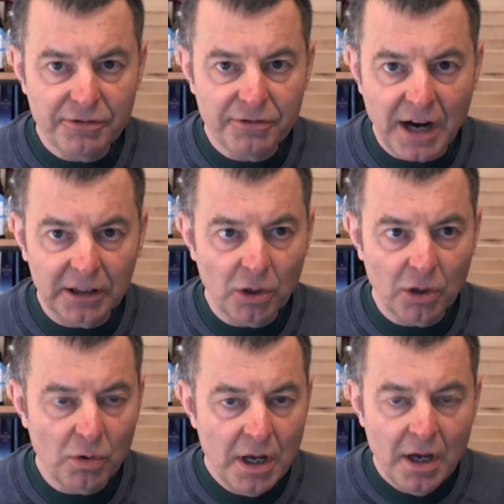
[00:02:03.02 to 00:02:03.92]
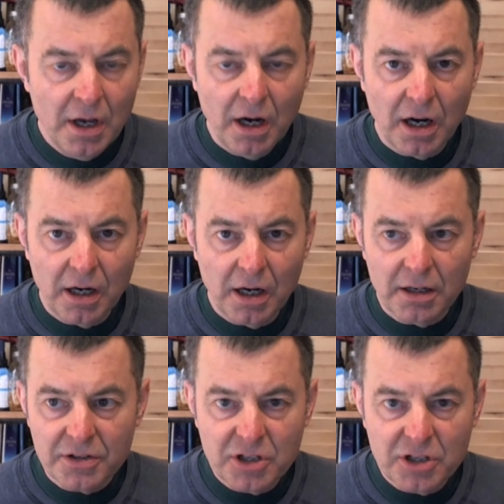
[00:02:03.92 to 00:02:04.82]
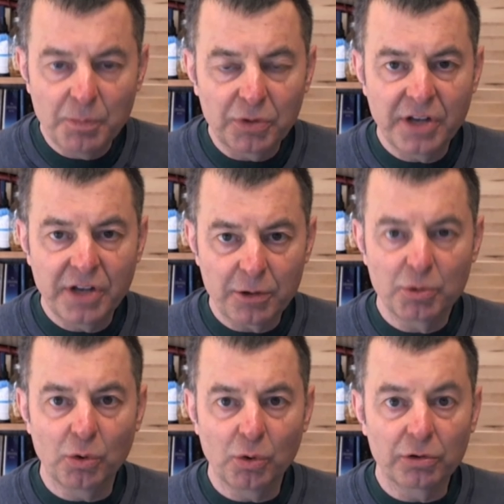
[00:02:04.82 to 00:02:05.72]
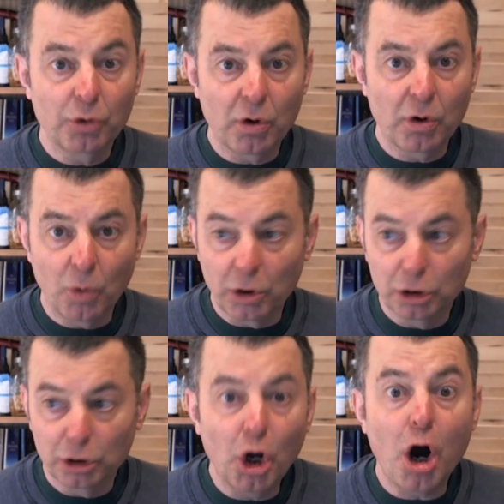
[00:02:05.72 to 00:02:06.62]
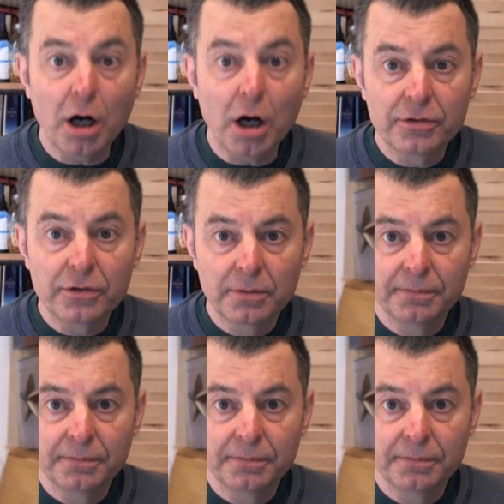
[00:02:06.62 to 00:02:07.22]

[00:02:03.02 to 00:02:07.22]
follow a simple set of rules, or laws,